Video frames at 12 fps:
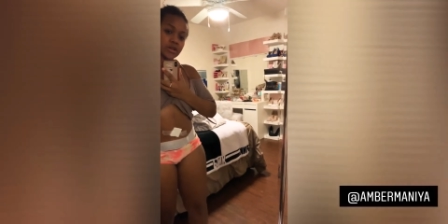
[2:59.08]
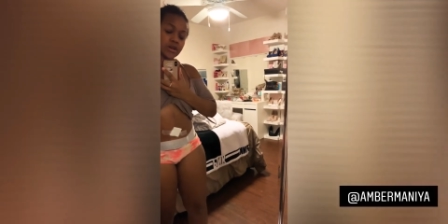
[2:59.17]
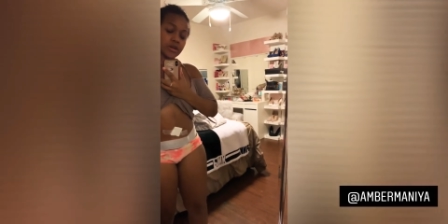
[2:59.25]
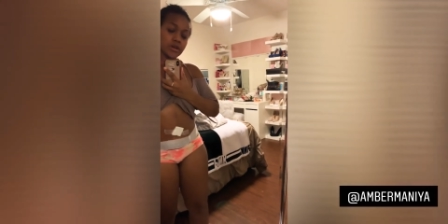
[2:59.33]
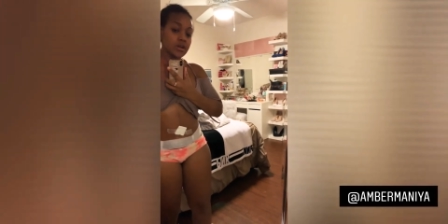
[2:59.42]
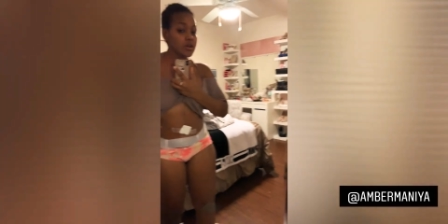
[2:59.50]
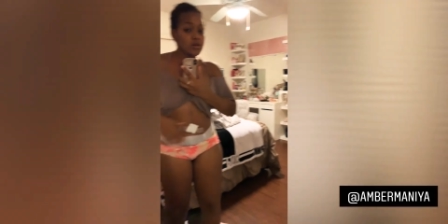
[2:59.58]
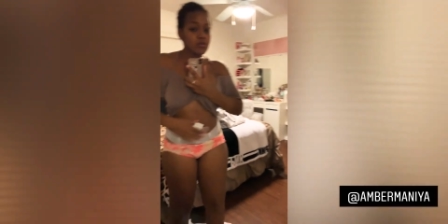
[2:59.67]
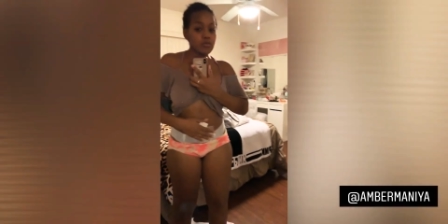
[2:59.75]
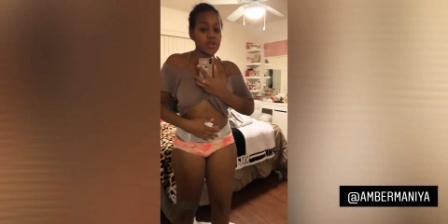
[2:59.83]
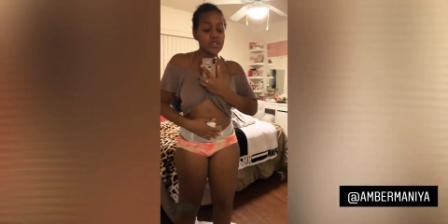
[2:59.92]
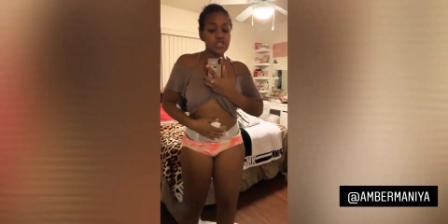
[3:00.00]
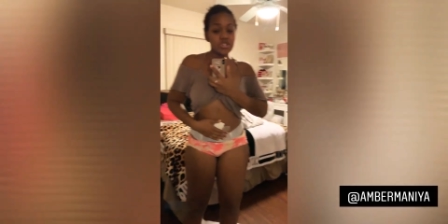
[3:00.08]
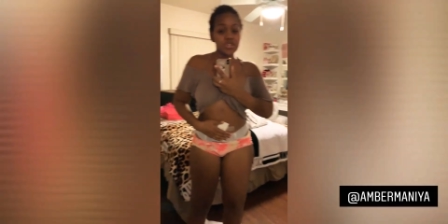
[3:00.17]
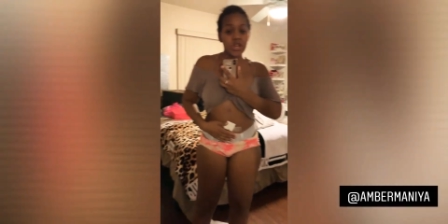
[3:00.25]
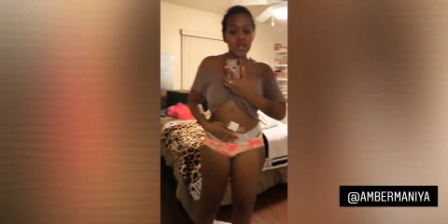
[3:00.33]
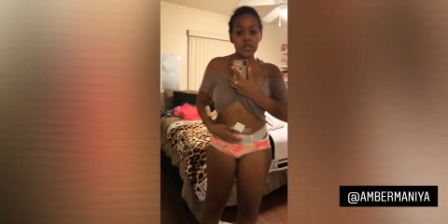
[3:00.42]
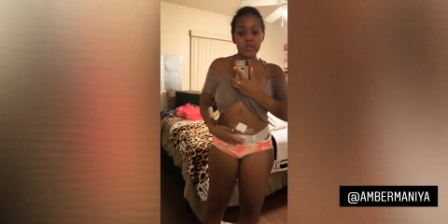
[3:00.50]
there, which,
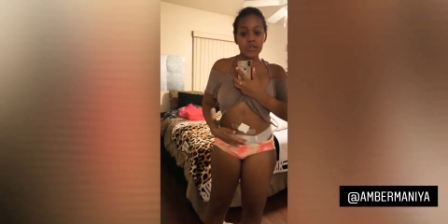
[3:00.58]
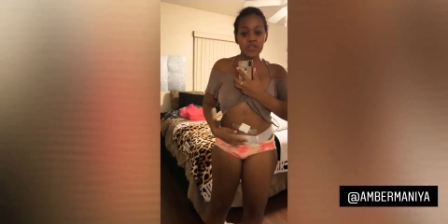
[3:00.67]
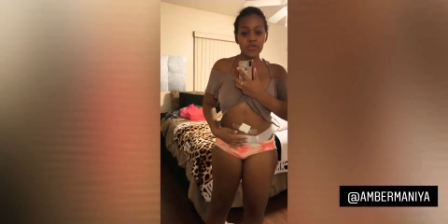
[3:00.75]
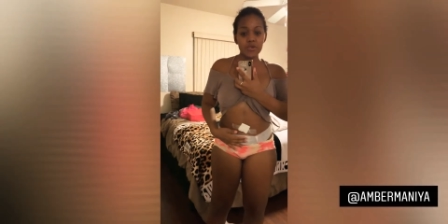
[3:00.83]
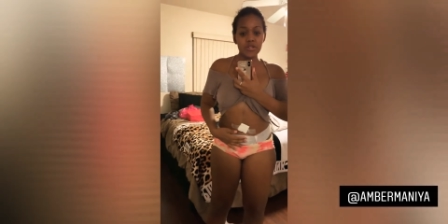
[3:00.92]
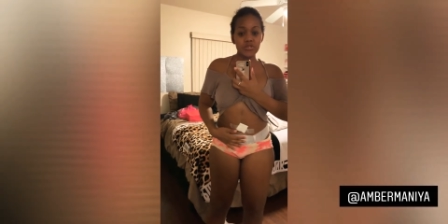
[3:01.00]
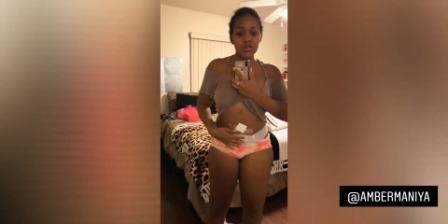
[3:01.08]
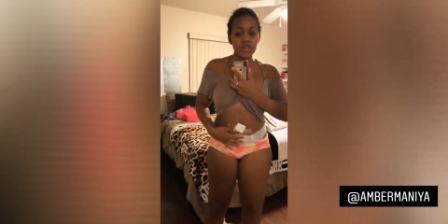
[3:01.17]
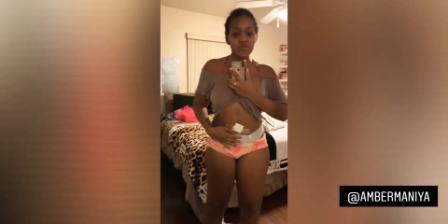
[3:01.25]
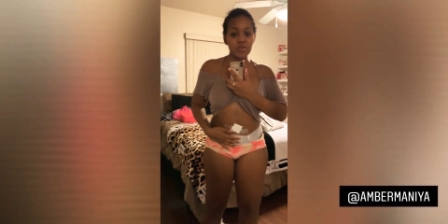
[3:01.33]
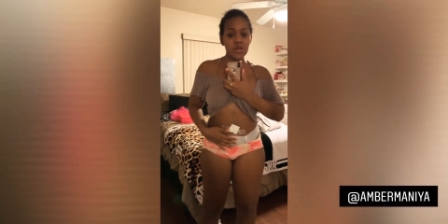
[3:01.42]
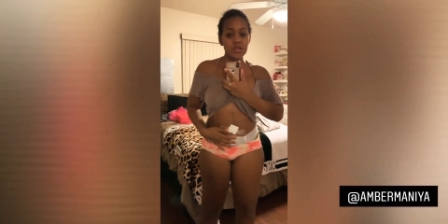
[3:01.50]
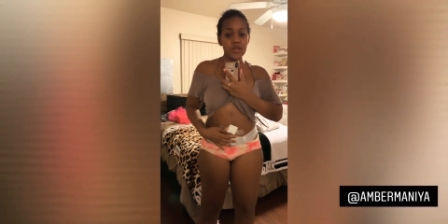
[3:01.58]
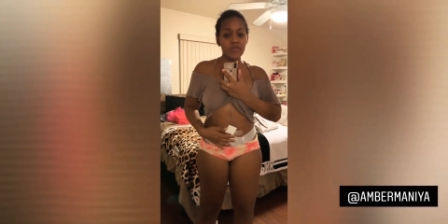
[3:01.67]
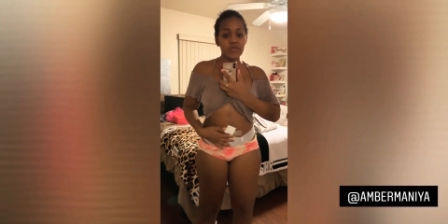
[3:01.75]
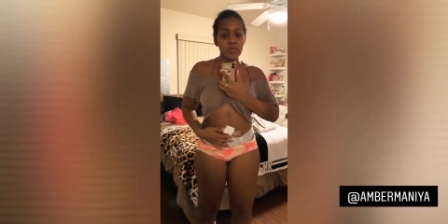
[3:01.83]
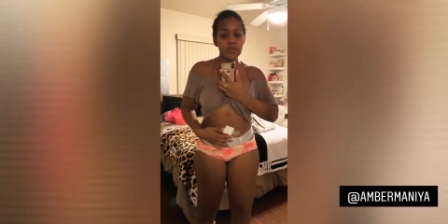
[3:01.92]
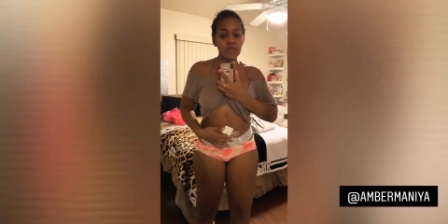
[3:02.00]
and a little bit of stretch mark
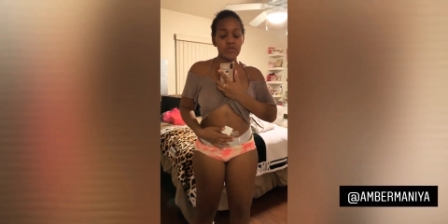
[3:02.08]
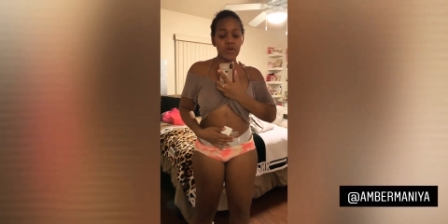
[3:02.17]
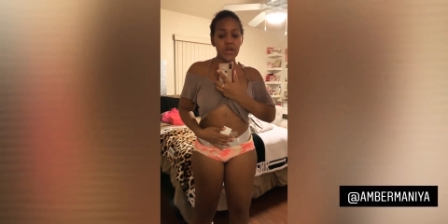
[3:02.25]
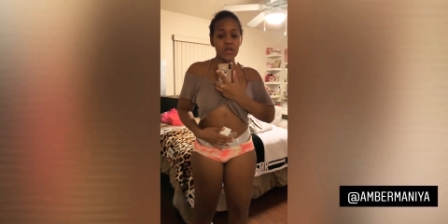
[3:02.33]
left, I believe right